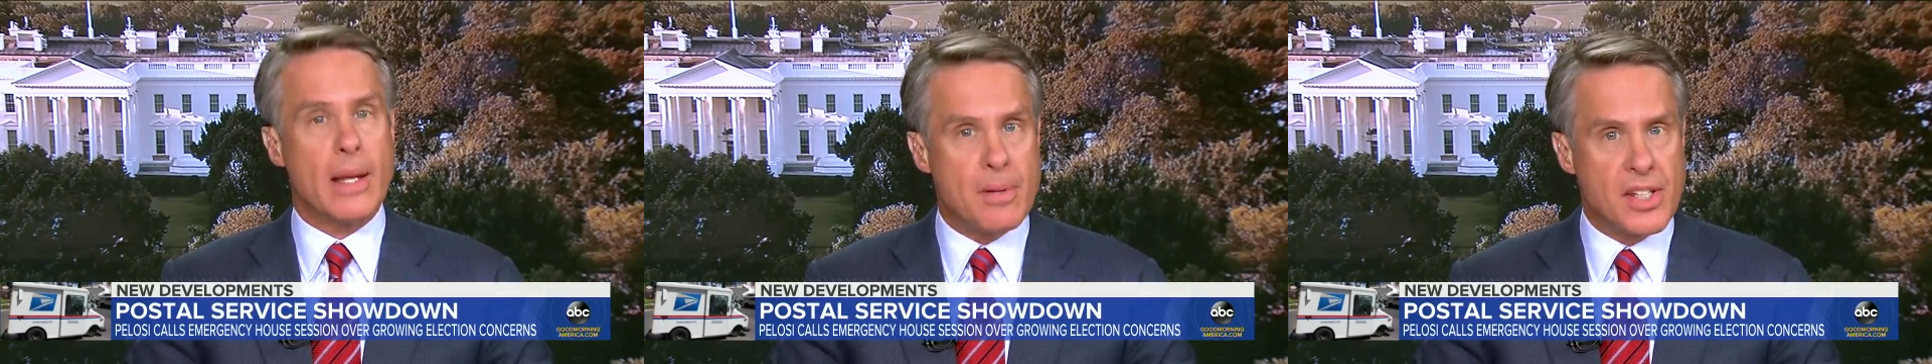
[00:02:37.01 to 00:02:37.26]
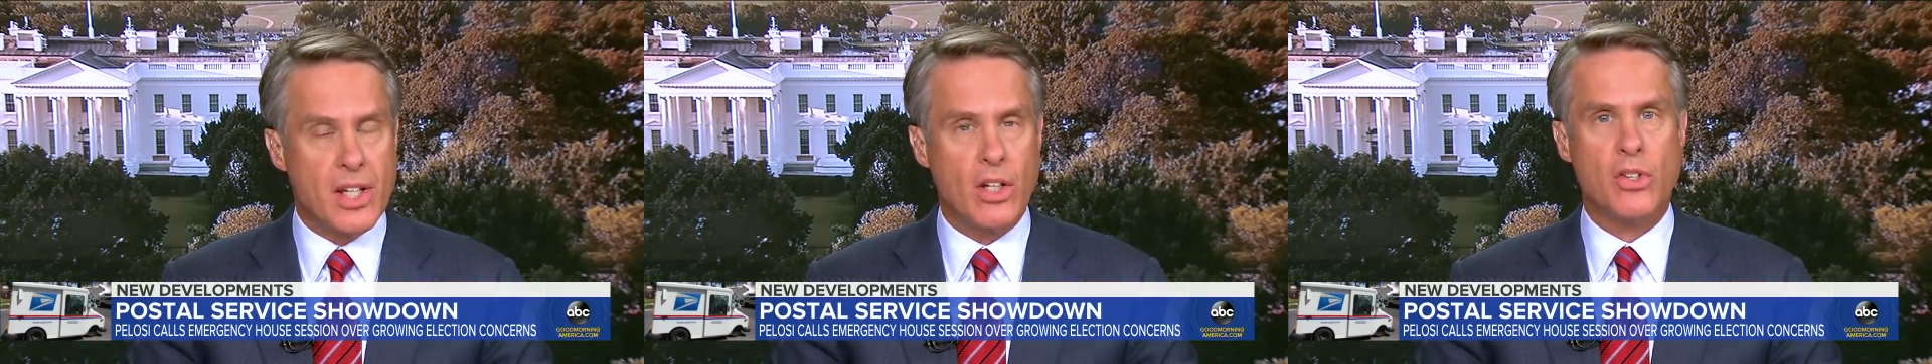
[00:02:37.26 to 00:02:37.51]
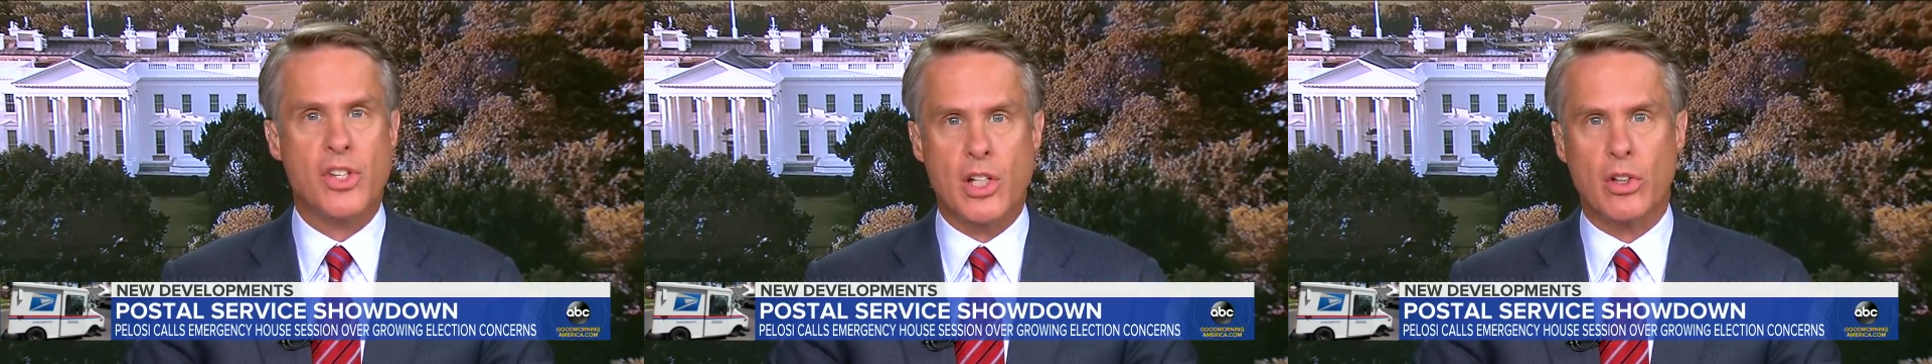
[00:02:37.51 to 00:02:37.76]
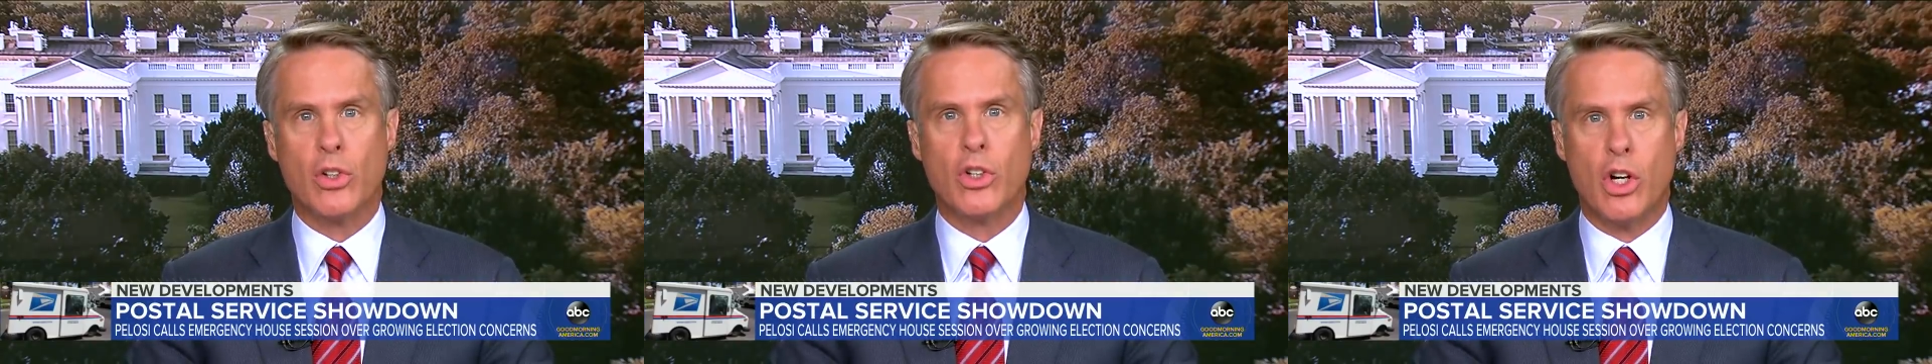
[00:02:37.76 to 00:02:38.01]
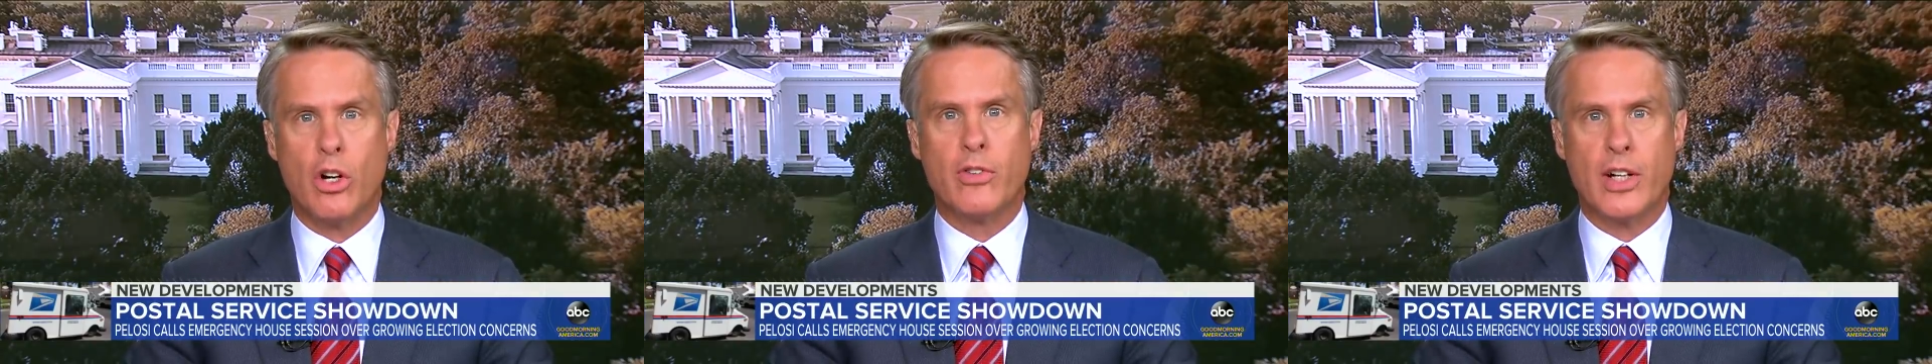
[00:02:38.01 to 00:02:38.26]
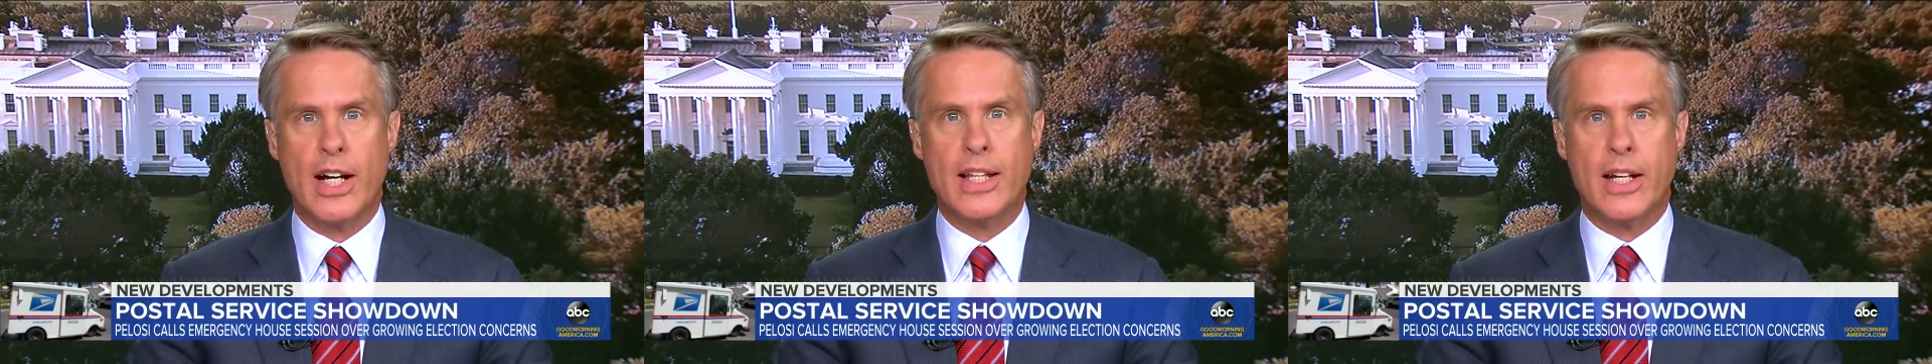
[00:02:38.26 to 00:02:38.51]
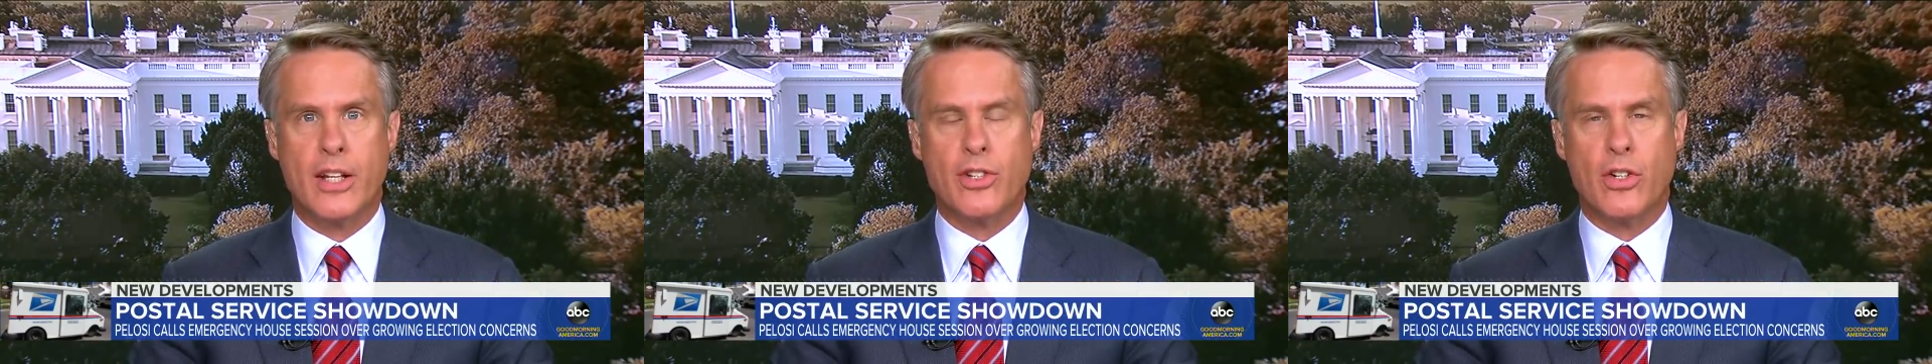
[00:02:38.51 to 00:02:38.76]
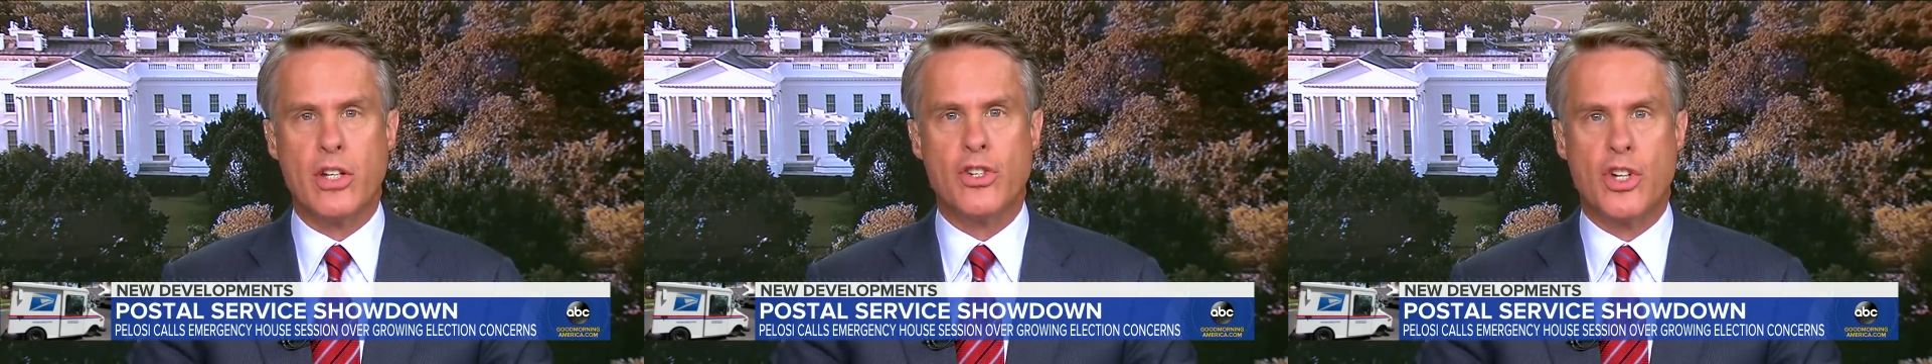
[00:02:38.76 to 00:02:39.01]
ABC News has learned overnight that
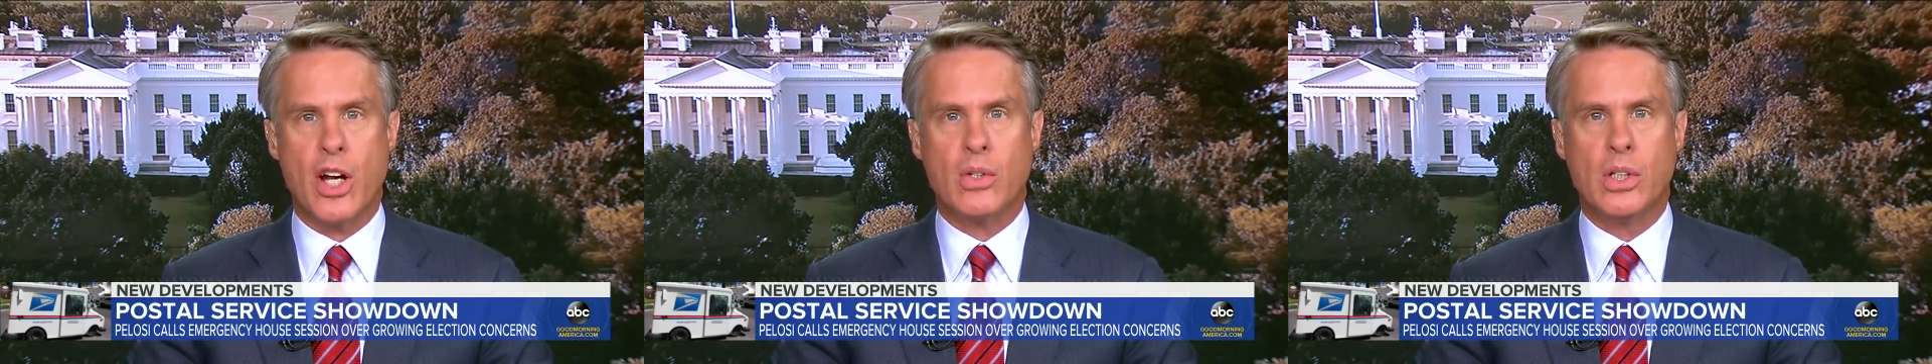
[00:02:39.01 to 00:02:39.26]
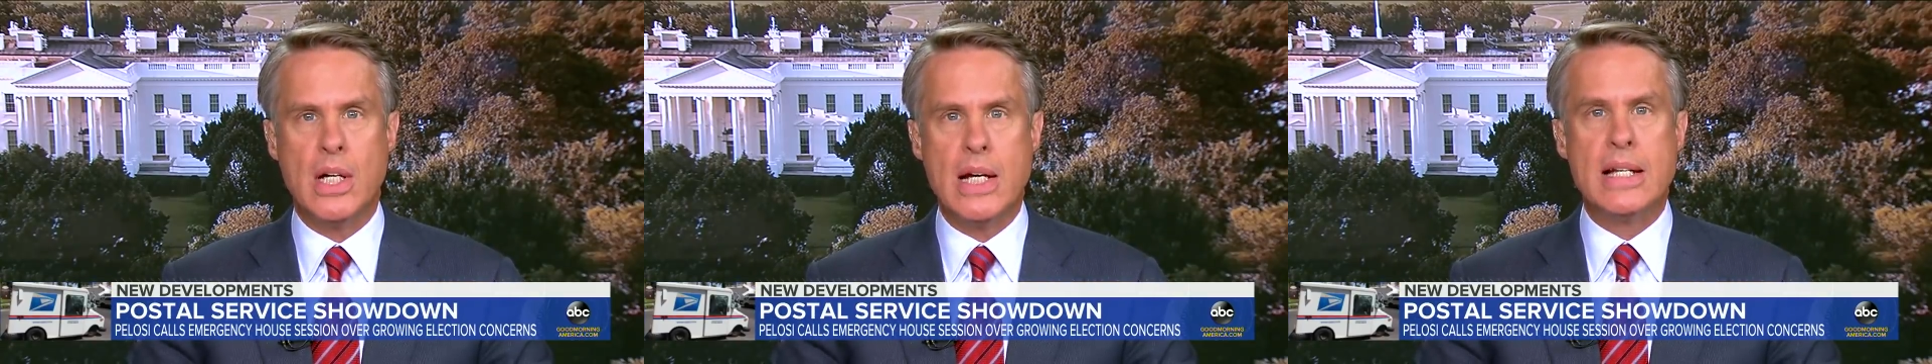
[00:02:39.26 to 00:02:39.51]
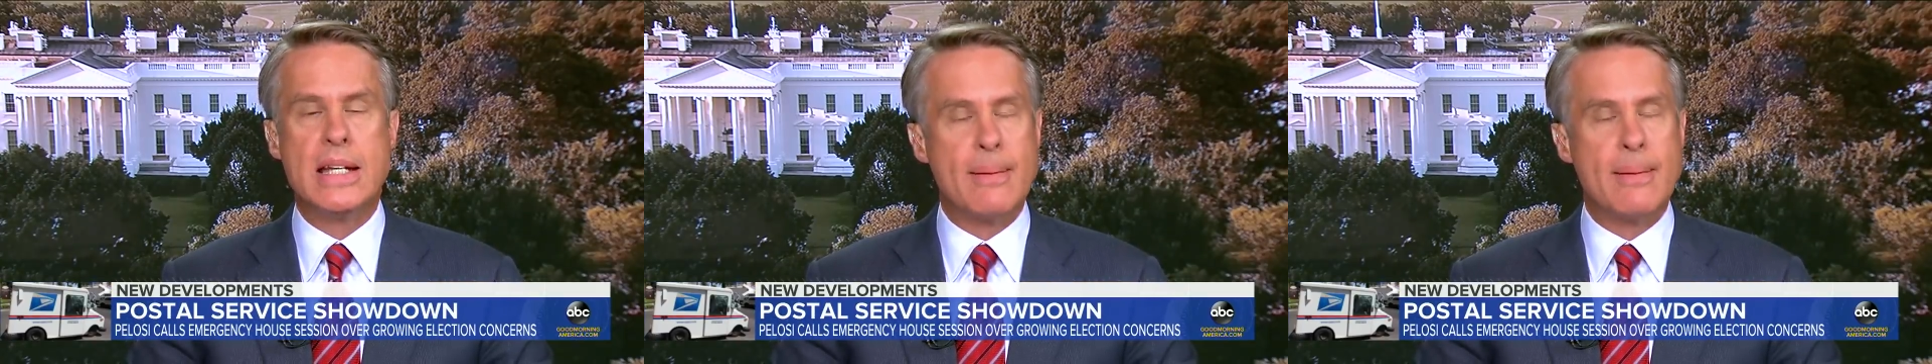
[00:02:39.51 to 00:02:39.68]
attorneys general,